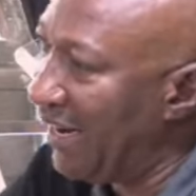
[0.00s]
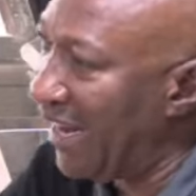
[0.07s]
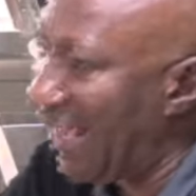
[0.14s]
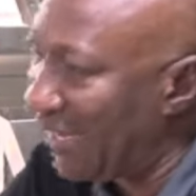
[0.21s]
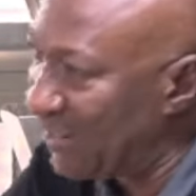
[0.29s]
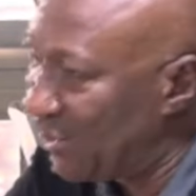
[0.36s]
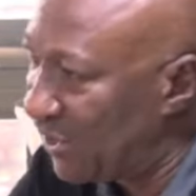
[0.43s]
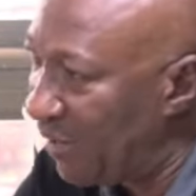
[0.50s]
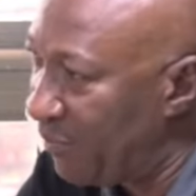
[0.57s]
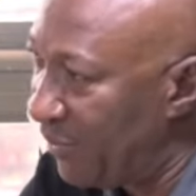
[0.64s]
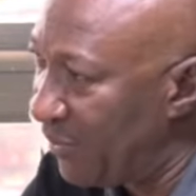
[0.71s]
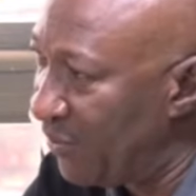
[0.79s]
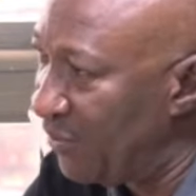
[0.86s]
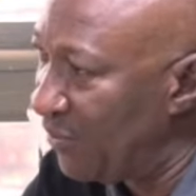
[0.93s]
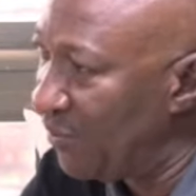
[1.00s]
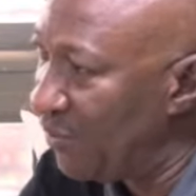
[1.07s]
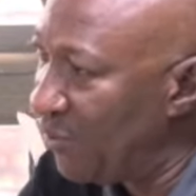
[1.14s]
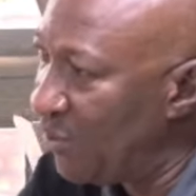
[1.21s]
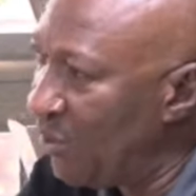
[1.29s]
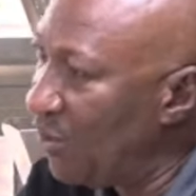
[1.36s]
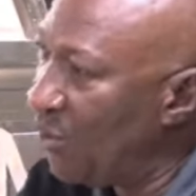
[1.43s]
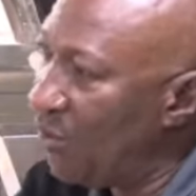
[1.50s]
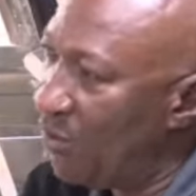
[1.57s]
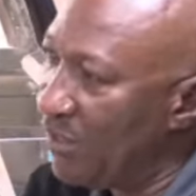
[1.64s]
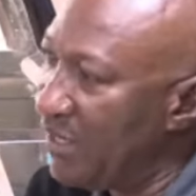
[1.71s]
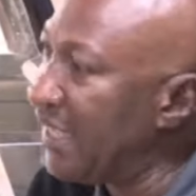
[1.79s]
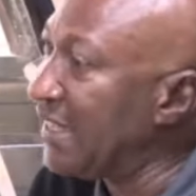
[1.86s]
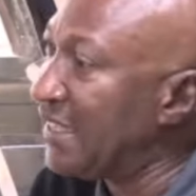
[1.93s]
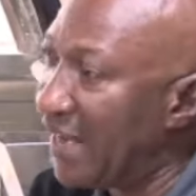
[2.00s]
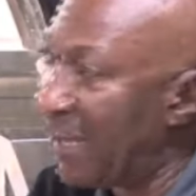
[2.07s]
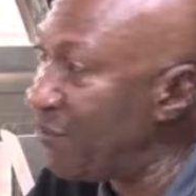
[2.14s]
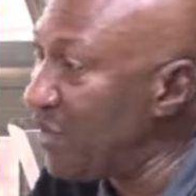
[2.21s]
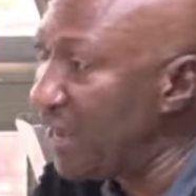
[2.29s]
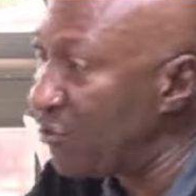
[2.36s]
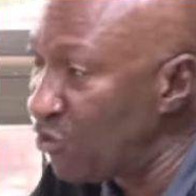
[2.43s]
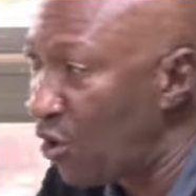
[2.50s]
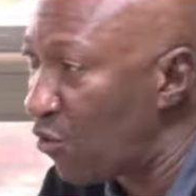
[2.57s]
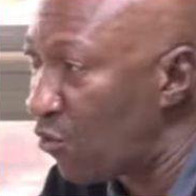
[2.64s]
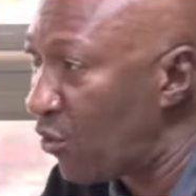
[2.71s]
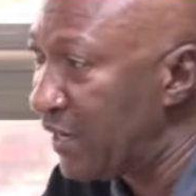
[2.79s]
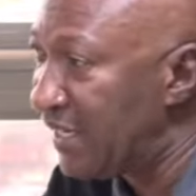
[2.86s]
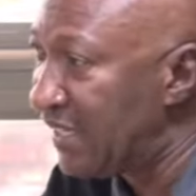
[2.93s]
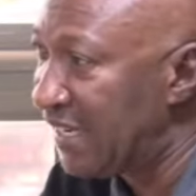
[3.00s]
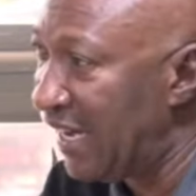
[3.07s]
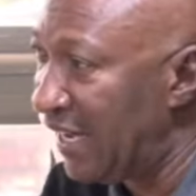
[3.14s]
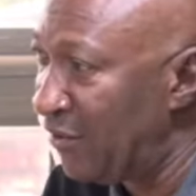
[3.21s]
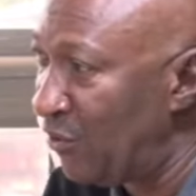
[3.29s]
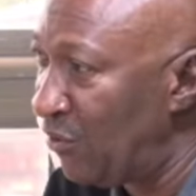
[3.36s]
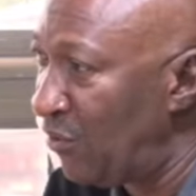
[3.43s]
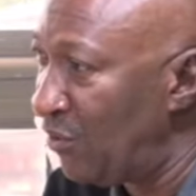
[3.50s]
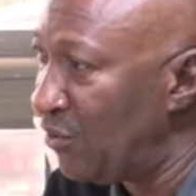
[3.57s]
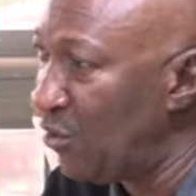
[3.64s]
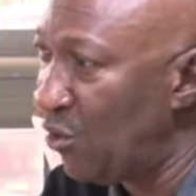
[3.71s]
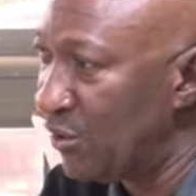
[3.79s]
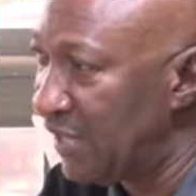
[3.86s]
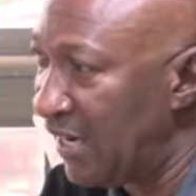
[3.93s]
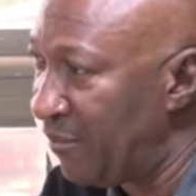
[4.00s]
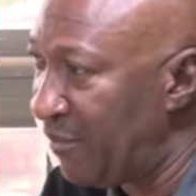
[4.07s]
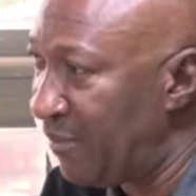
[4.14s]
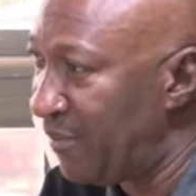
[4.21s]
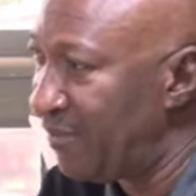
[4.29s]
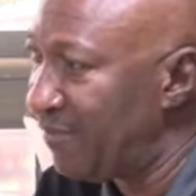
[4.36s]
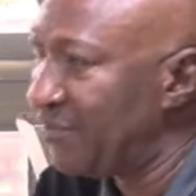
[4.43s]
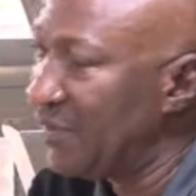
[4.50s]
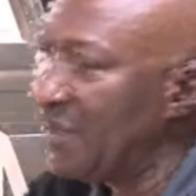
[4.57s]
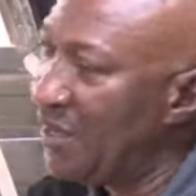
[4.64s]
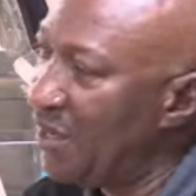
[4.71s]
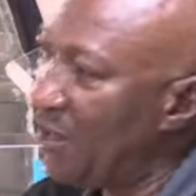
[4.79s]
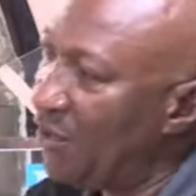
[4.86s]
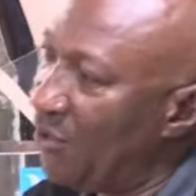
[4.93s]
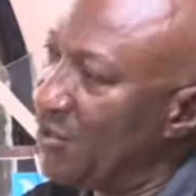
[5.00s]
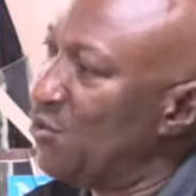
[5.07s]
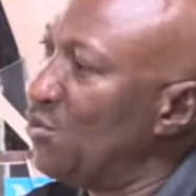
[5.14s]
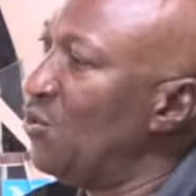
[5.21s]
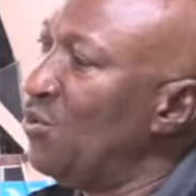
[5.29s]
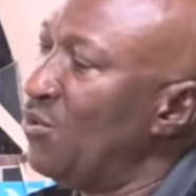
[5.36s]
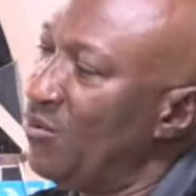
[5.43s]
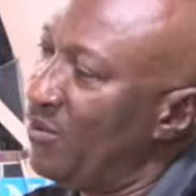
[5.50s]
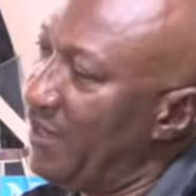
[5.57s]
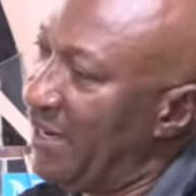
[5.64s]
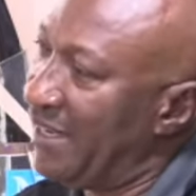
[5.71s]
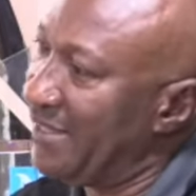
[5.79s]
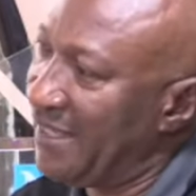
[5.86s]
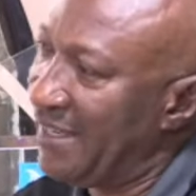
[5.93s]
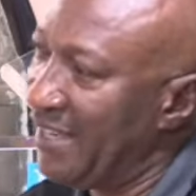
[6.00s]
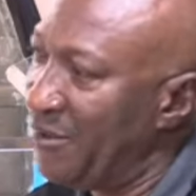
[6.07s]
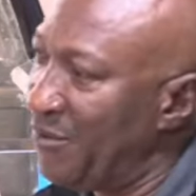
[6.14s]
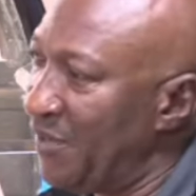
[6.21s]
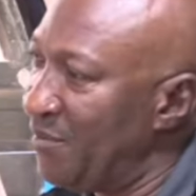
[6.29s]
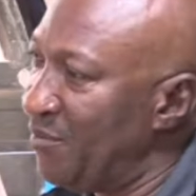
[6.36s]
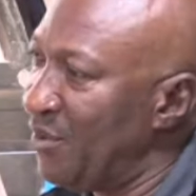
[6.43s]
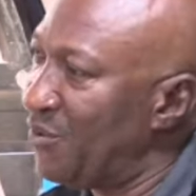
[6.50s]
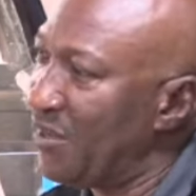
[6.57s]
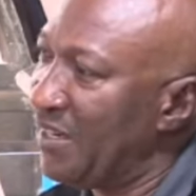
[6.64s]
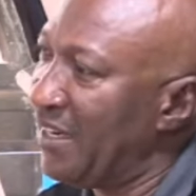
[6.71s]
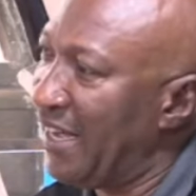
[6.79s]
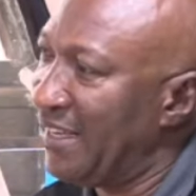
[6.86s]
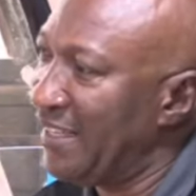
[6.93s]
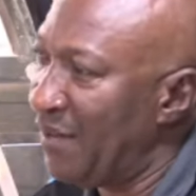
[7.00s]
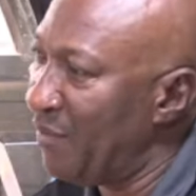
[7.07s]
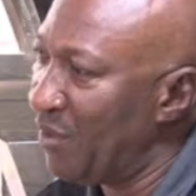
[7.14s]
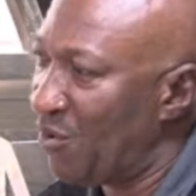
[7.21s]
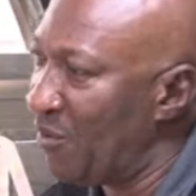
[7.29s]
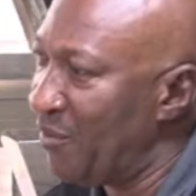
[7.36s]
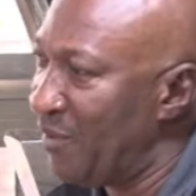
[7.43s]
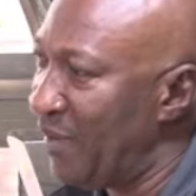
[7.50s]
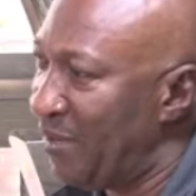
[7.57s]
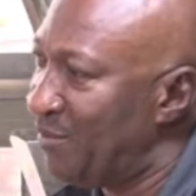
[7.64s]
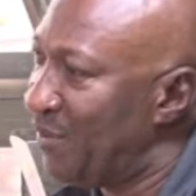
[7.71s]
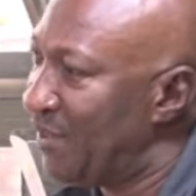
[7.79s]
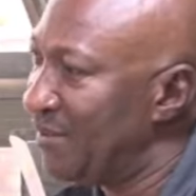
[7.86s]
The last jump, no. Ninina, you know, call Ninina, no. No jump. No, so, where they say, Yashi, Michina, Yammy, call me baby.